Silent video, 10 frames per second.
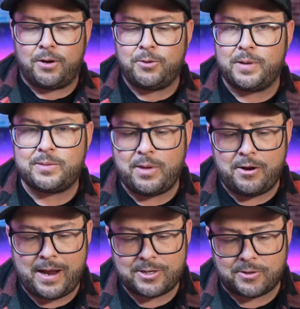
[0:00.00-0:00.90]
are doing some
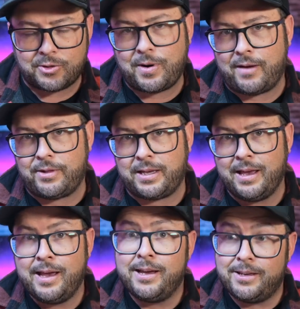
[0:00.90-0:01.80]
international traveling,
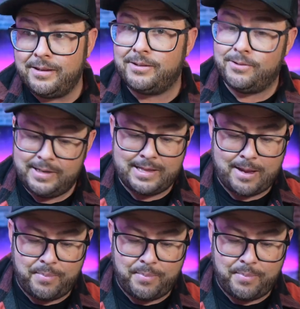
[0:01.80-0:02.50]
you do need that